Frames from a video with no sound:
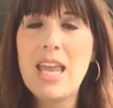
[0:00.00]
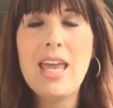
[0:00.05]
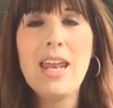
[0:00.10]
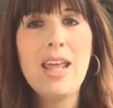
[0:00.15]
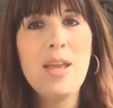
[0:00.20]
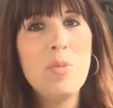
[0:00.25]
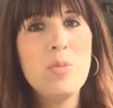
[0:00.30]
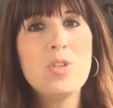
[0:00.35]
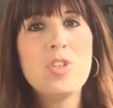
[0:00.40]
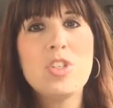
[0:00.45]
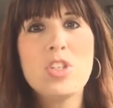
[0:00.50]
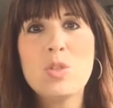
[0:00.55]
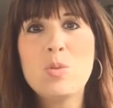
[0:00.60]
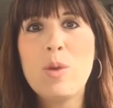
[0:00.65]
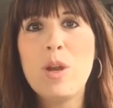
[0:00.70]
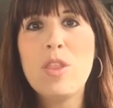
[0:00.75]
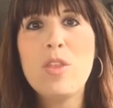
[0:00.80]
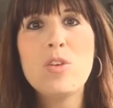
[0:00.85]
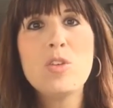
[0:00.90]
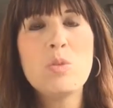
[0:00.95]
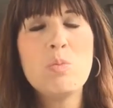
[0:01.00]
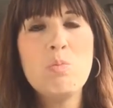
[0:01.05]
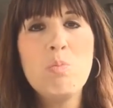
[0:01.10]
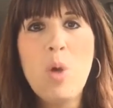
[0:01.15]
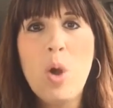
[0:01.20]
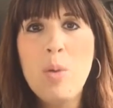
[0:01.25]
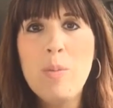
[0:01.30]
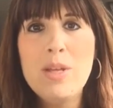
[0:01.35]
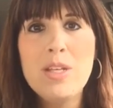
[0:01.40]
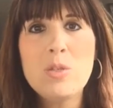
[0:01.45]
And it was just one of those
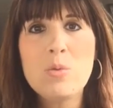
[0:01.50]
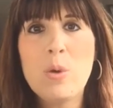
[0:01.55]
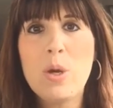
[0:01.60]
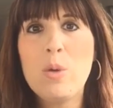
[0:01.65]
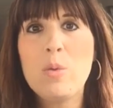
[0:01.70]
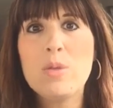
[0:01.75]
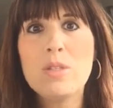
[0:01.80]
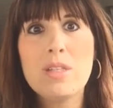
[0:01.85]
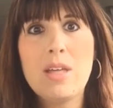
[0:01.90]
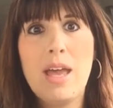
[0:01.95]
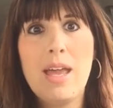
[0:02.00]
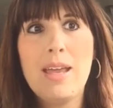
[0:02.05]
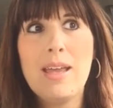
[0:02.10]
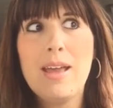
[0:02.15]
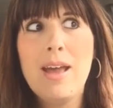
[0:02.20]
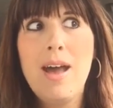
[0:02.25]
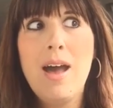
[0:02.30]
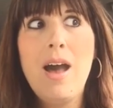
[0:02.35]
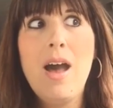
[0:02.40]
moments where it was like,